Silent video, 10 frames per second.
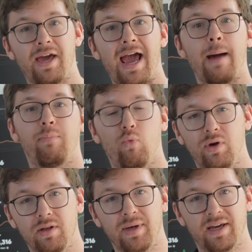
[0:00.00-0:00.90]
app
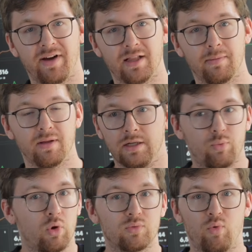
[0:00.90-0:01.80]
will be available. It
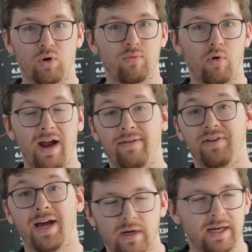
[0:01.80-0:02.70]
won't work for every
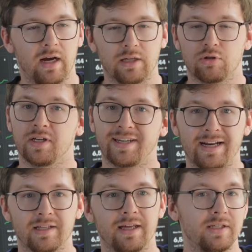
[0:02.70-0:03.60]
app. And I totally get
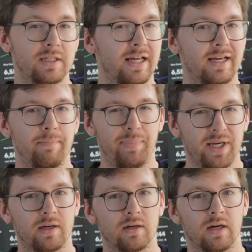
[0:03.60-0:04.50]
it. And this is a
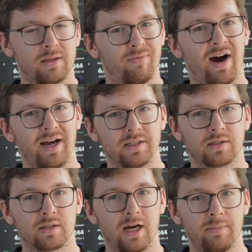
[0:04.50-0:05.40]
big advice
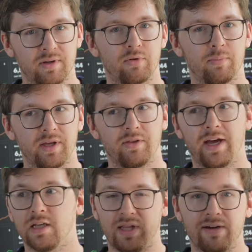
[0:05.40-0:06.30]
coming from me
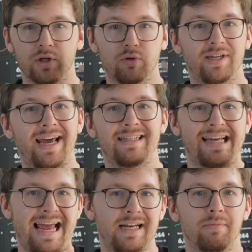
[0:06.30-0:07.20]
that whenever you get
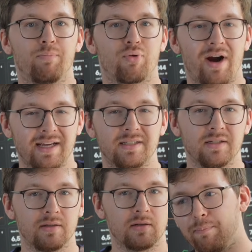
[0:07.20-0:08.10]
any
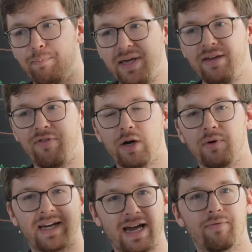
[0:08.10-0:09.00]
pricing, be very
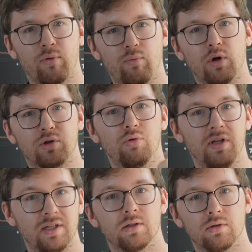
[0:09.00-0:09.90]
careful what you
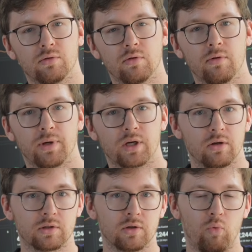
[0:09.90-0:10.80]
listen to,
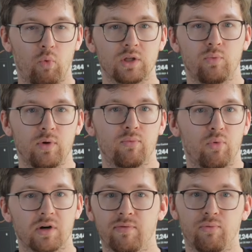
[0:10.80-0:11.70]
because what will
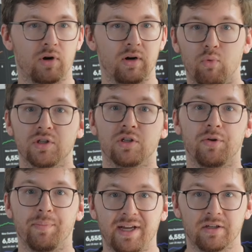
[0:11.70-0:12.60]
work for a water
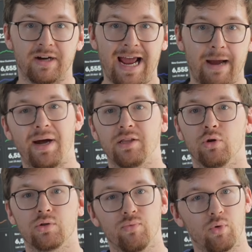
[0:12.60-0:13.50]
reminder app might
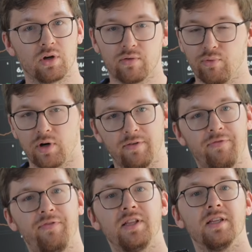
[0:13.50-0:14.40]
not work for a
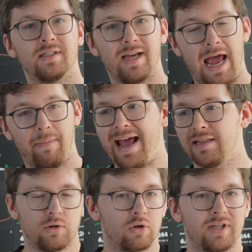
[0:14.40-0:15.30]
fitness app. And
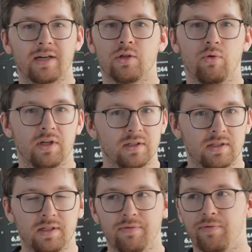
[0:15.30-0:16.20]
target audience
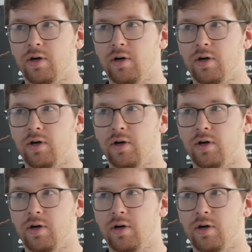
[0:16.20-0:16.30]
differ.